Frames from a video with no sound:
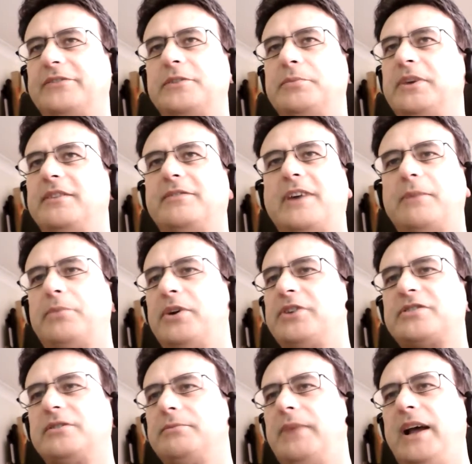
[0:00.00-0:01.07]
to be a
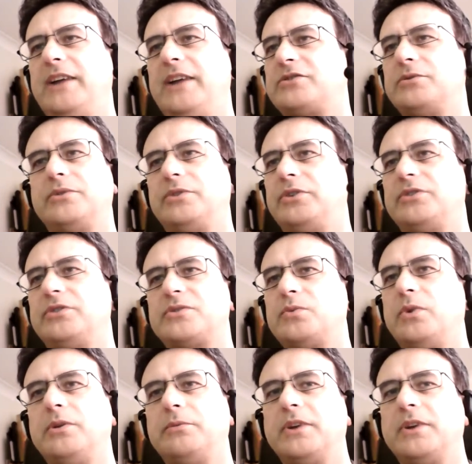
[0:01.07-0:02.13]
vibrational match, or you just
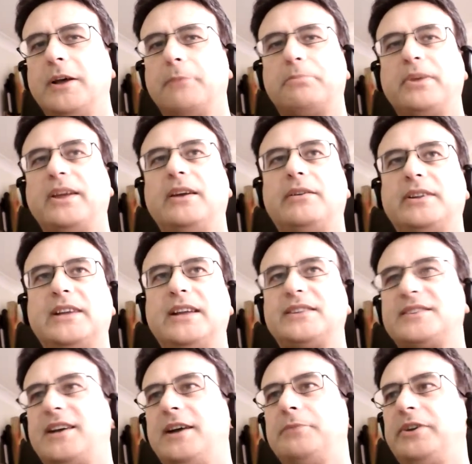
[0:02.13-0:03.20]
won't appear at
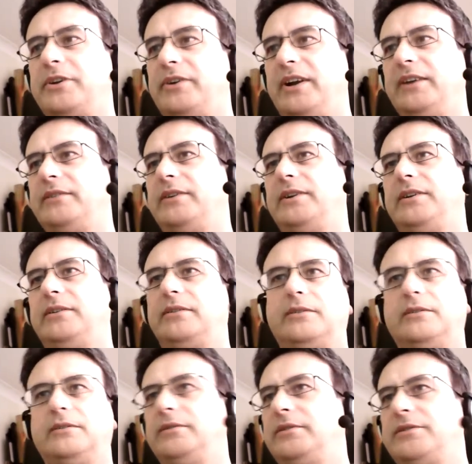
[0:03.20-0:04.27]
that time when you're angry.
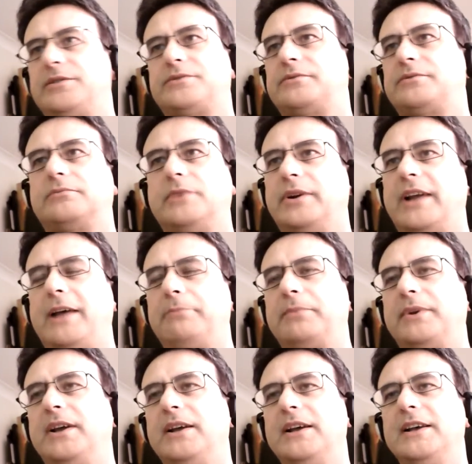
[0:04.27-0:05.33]
It just won't
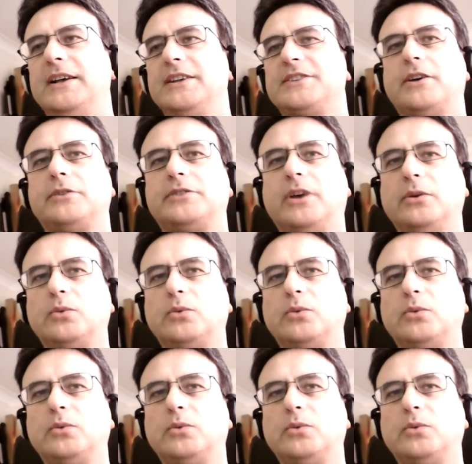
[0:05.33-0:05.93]
happen. So don't